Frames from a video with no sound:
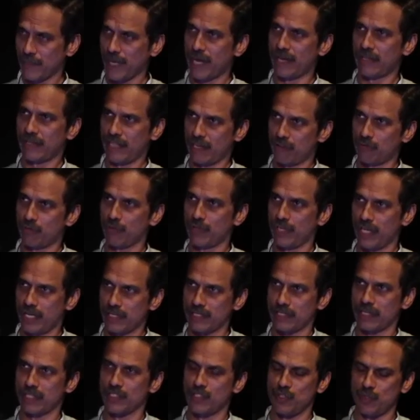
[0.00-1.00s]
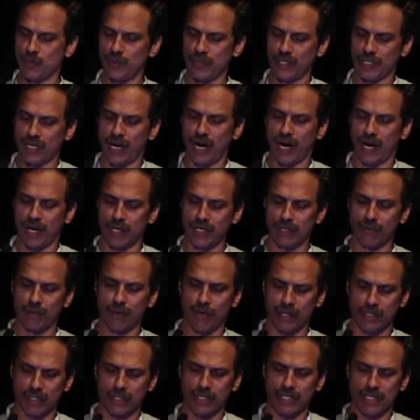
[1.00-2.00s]
and therefore they are consuming the harder
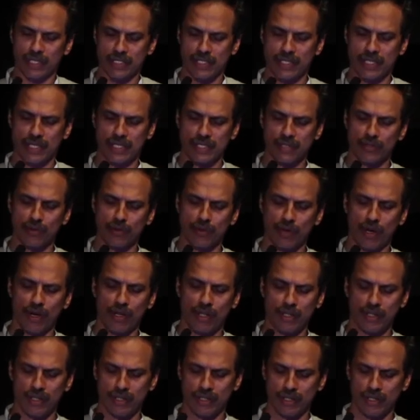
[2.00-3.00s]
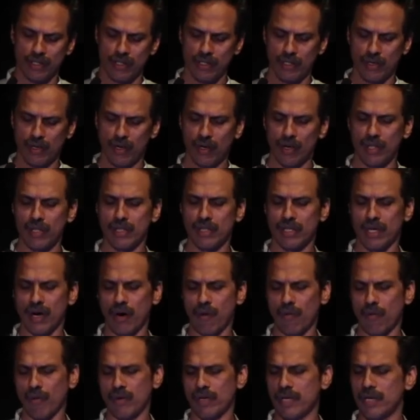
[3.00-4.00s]
water in a sense to all the all the
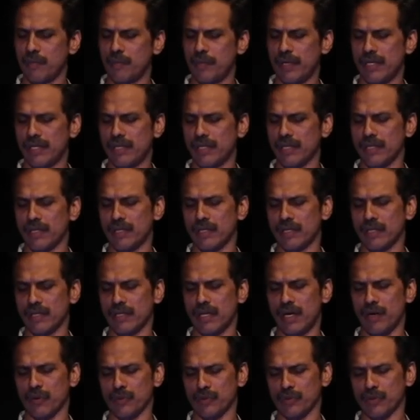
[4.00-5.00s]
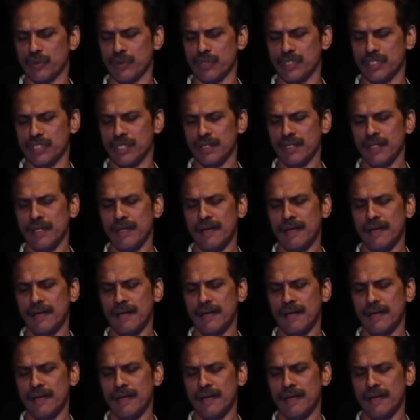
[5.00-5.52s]
groundwater dependent uh, households.